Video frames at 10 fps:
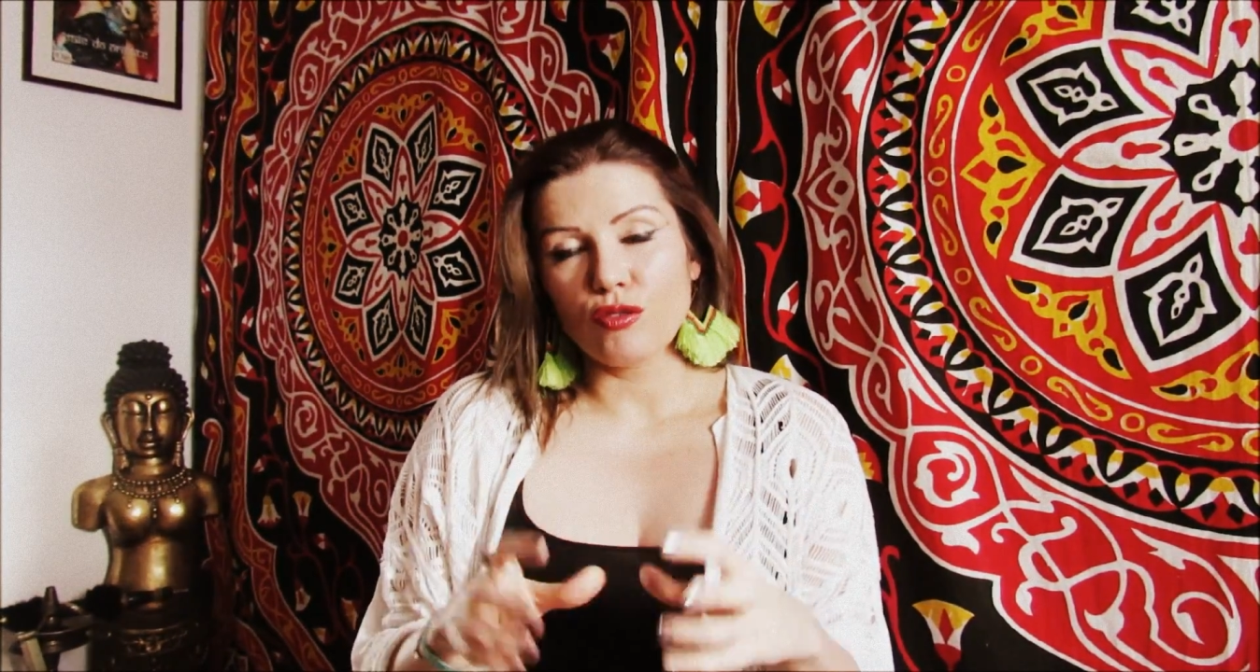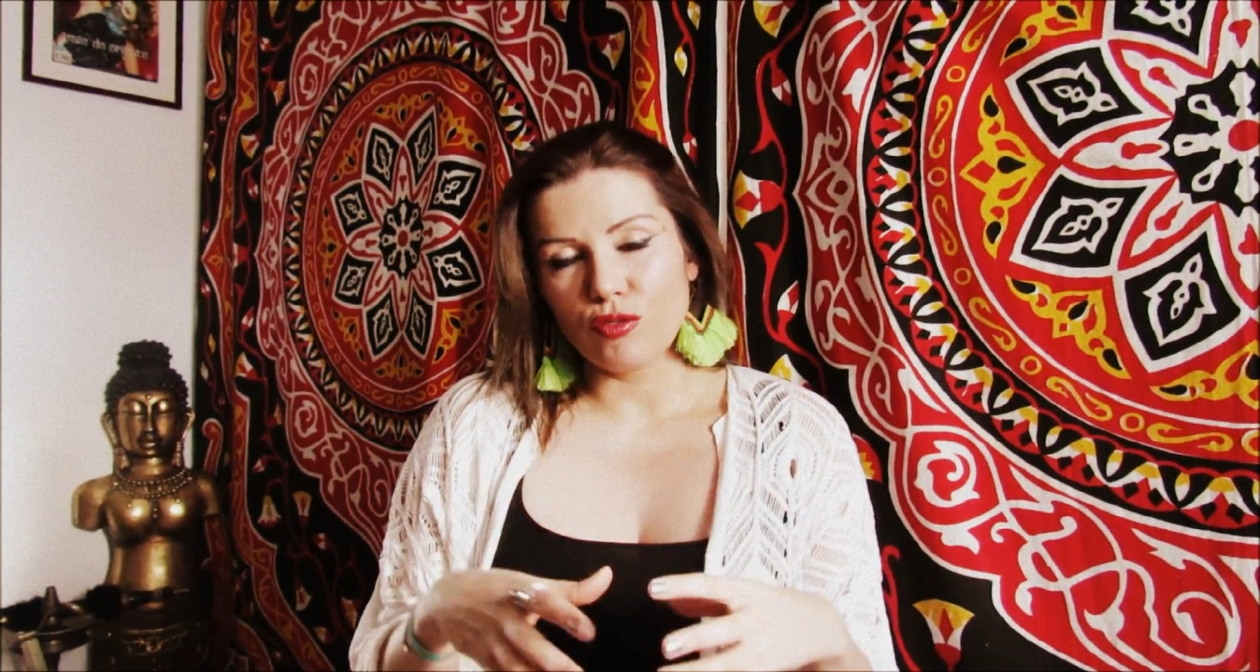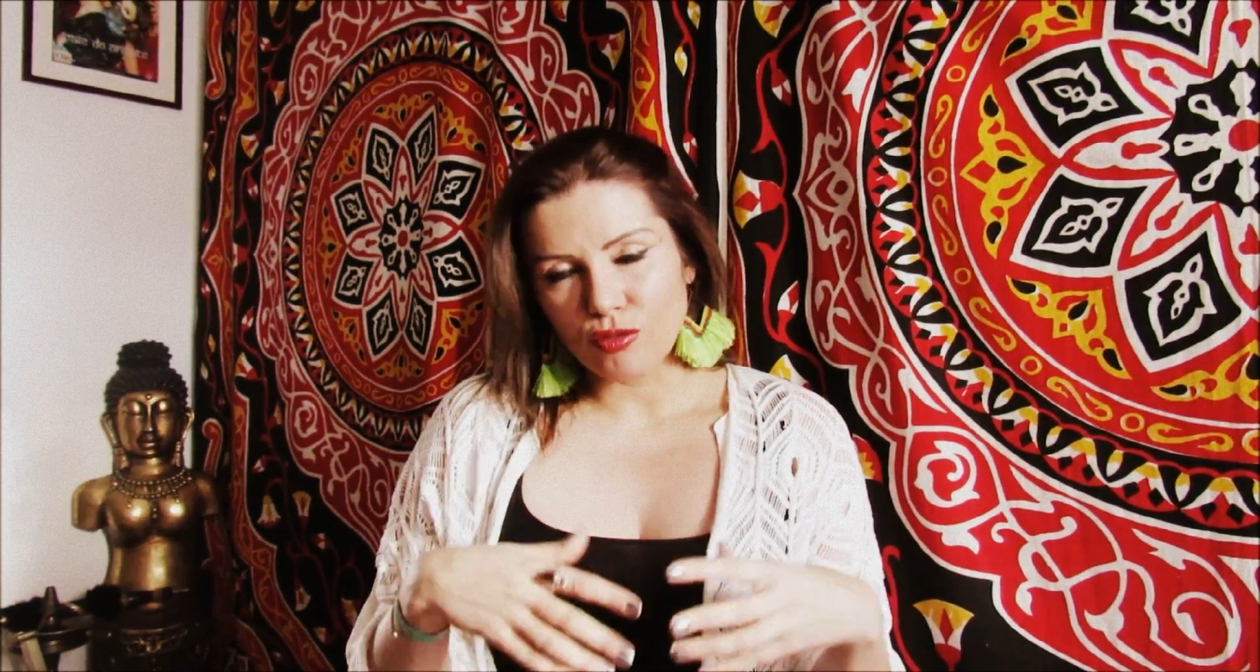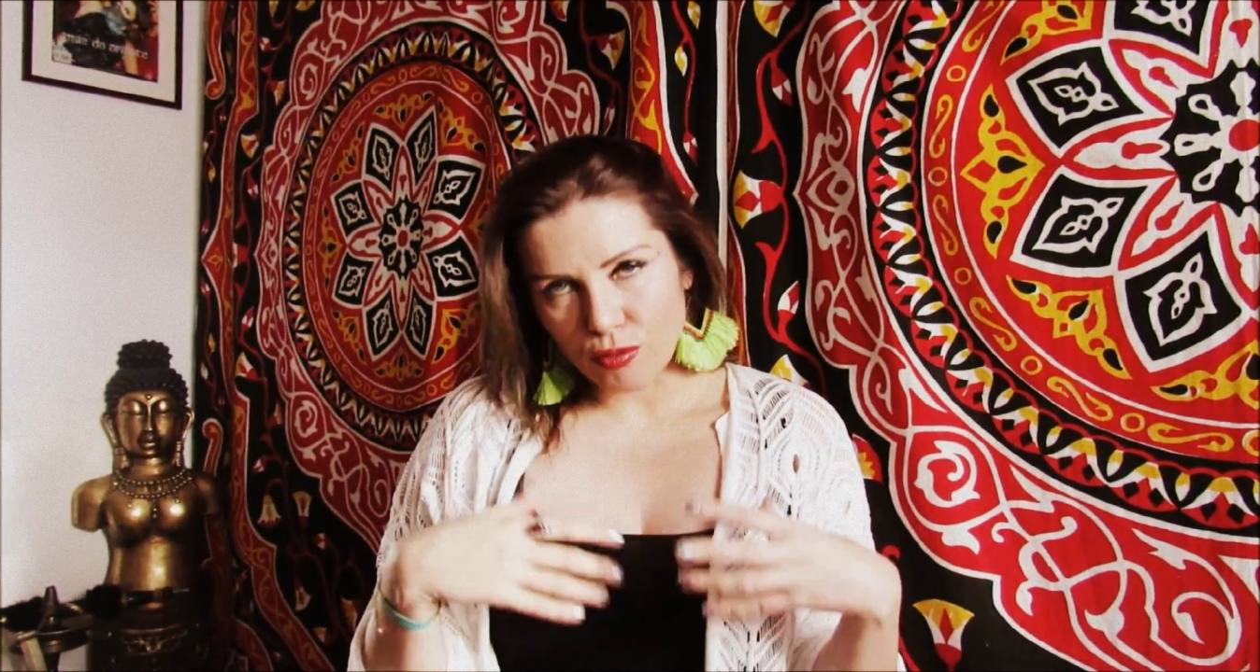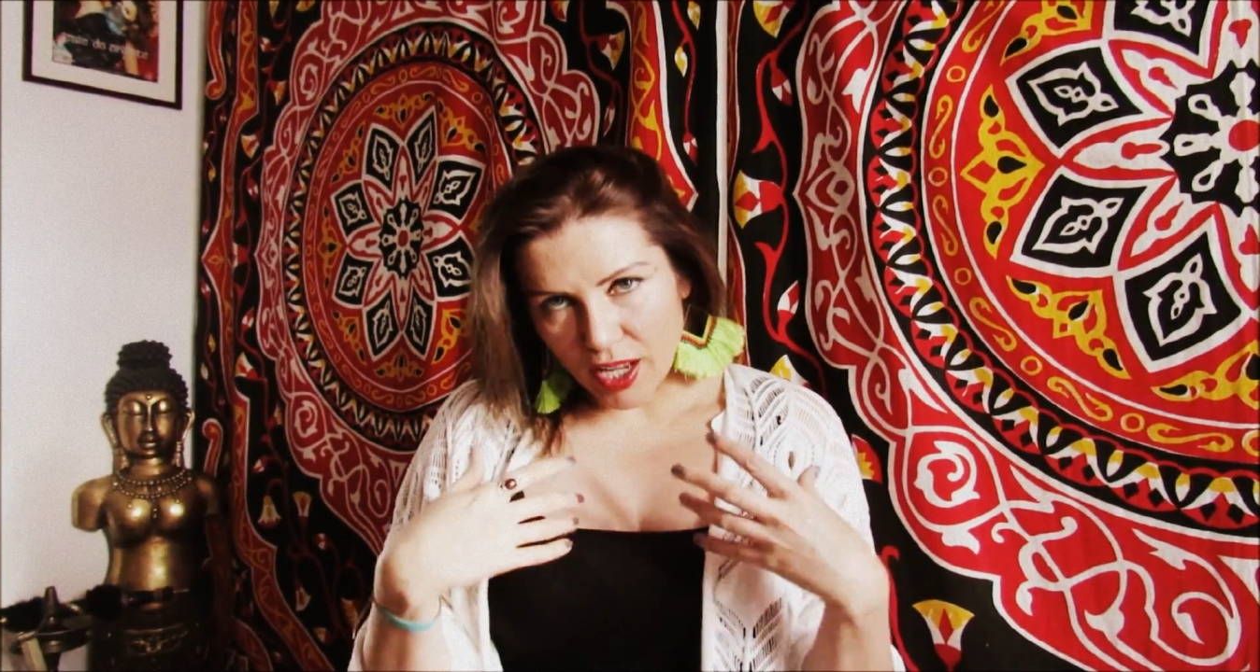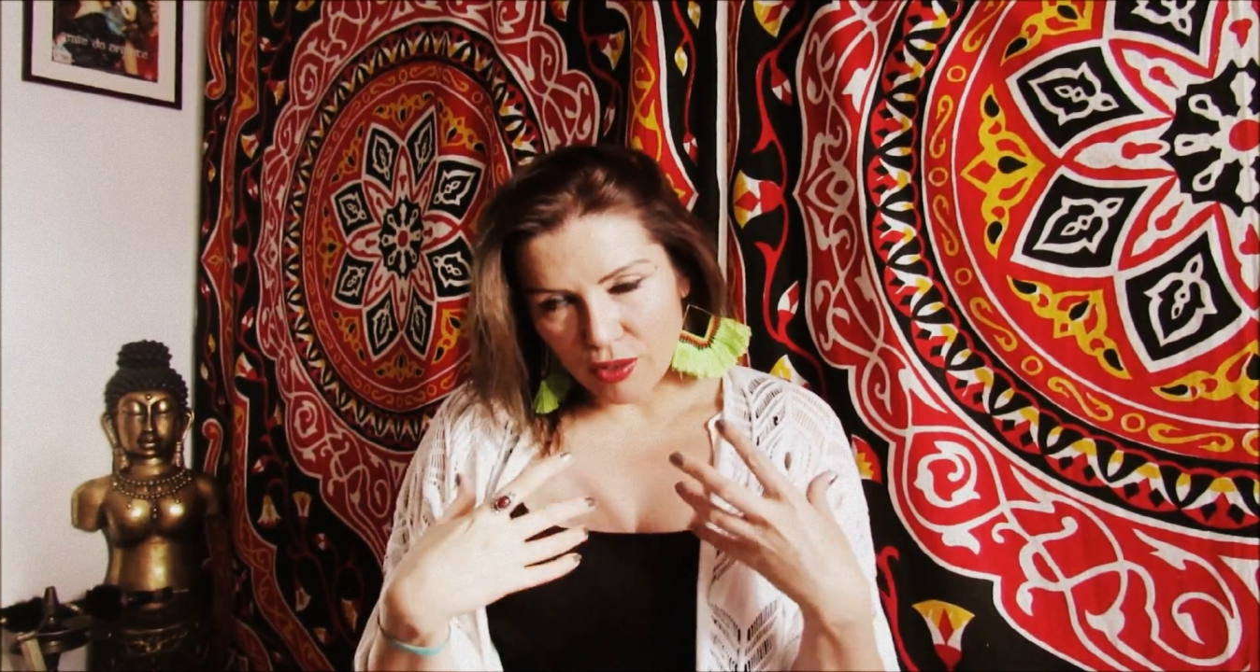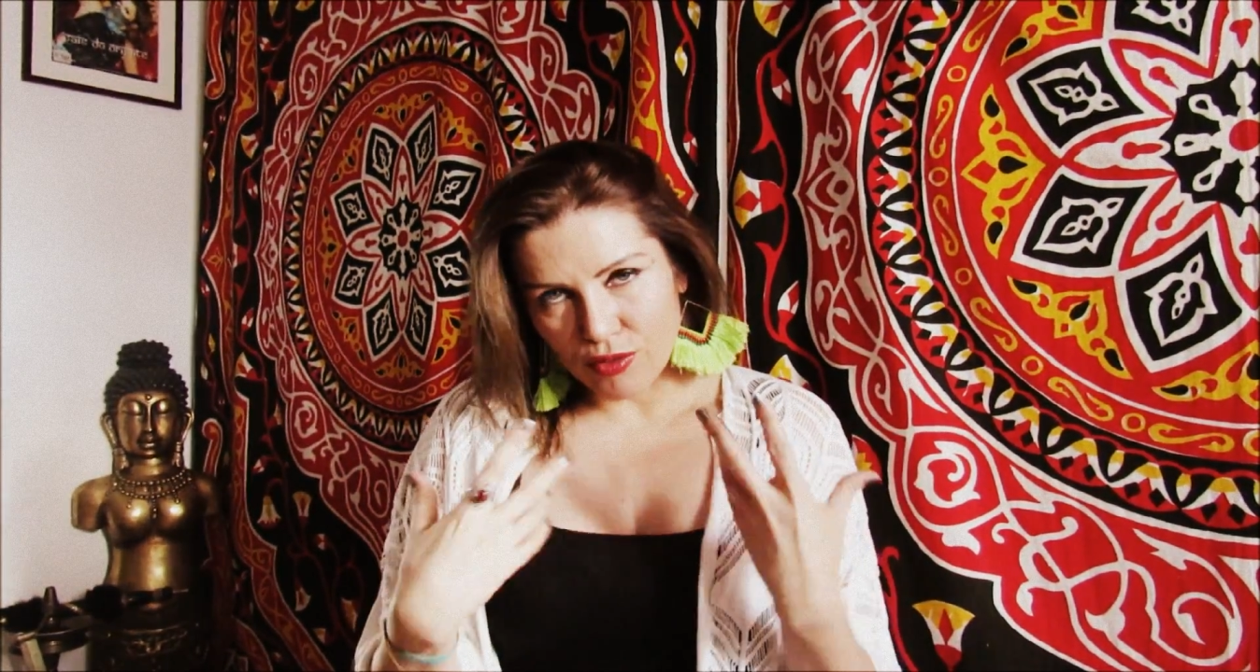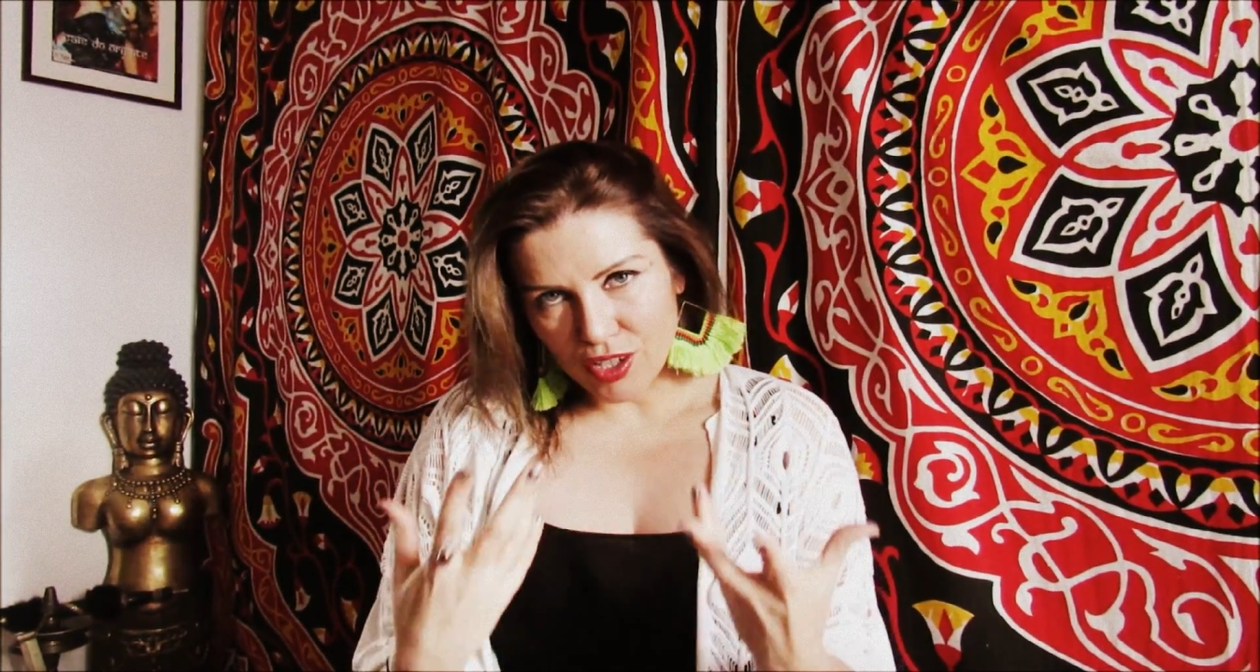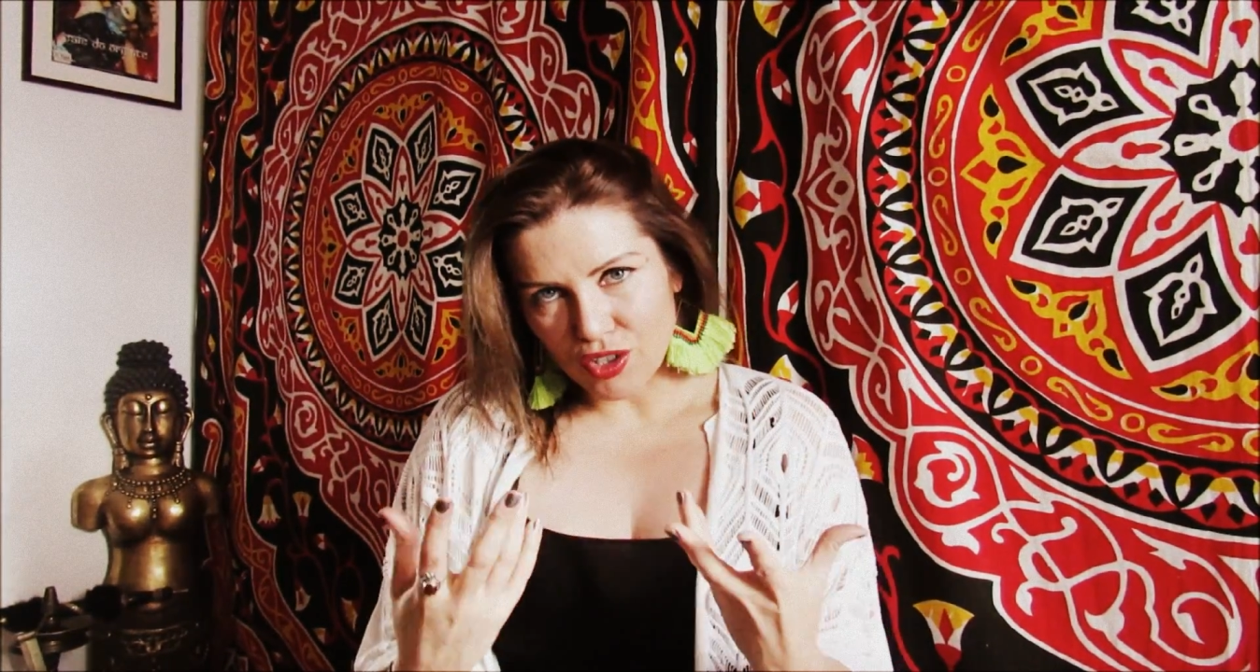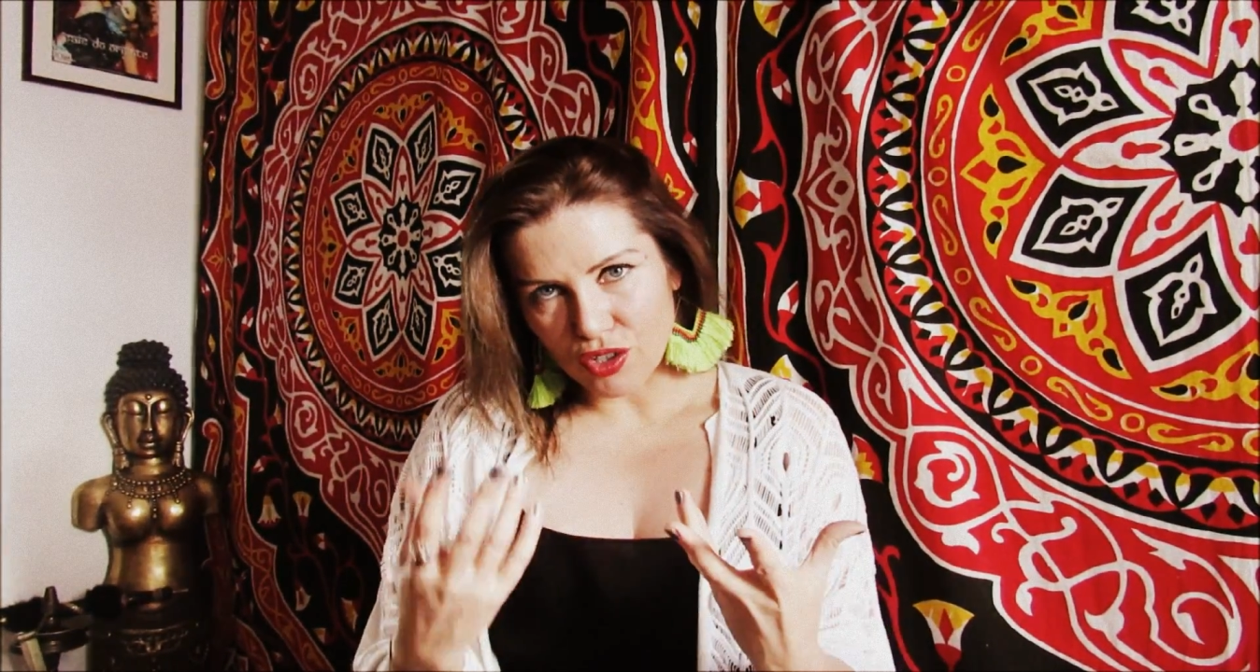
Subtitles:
to the way you teach